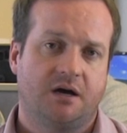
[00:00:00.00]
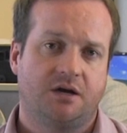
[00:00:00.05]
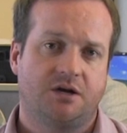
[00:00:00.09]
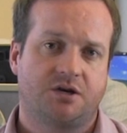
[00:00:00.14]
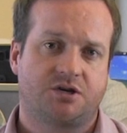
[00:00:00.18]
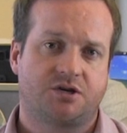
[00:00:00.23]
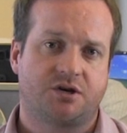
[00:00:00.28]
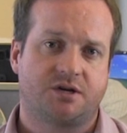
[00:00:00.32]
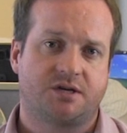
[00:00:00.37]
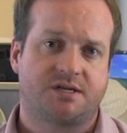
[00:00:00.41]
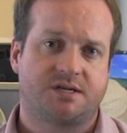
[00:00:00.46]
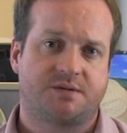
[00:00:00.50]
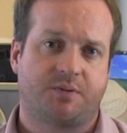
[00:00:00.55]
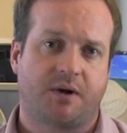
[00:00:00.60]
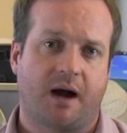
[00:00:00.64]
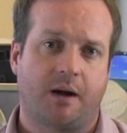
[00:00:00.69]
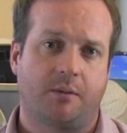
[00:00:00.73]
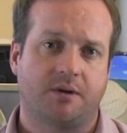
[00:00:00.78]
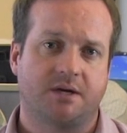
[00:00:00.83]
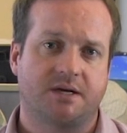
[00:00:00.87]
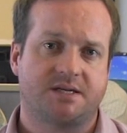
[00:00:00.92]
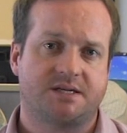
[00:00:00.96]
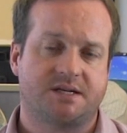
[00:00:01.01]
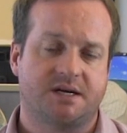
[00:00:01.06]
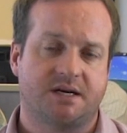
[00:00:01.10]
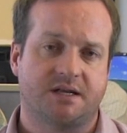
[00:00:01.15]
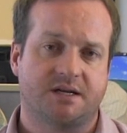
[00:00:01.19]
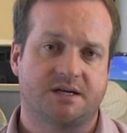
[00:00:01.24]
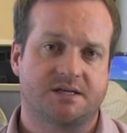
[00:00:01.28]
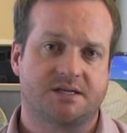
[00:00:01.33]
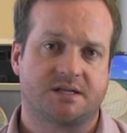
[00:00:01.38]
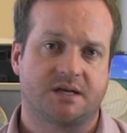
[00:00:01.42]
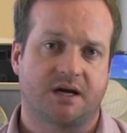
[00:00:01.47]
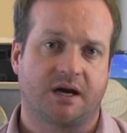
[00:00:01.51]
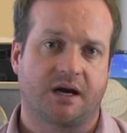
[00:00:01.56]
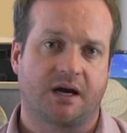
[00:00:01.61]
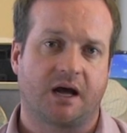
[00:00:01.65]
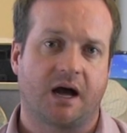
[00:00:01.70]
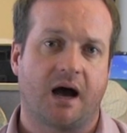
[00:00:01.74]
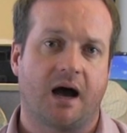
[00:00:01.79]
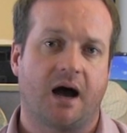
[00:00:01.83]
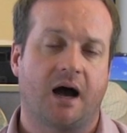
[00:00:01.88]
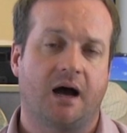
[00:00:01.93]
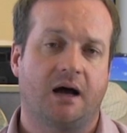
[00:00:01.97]
you should probably see this
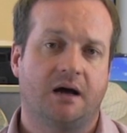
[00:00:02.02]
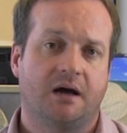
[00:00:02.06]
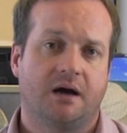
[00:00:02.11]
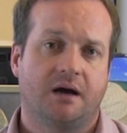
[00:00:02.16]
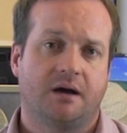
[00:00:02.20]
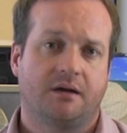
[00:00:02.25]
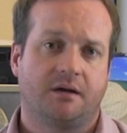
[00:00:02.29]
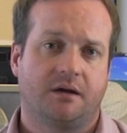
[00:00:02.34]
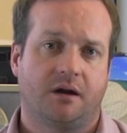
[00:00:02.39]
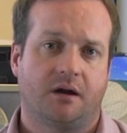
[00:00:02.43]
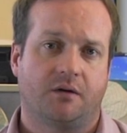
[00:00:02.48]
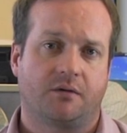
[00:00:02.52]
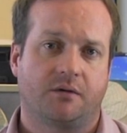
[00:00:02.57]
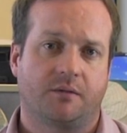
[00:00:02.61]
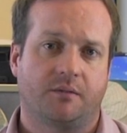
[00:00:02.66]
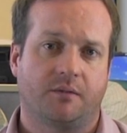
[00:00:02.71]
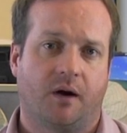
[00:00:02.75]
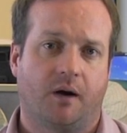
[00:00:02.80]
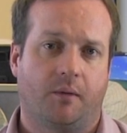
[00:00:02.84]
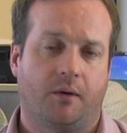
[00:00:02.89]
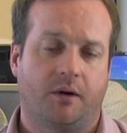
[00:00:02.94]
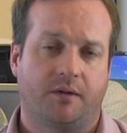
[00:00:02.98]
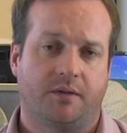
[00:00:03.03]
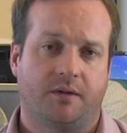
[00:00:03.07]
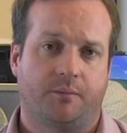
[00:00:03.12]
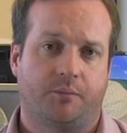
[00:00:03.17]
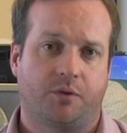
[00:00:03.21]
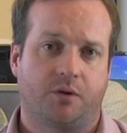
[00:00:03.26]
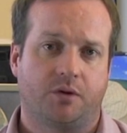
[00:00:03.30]
thing, the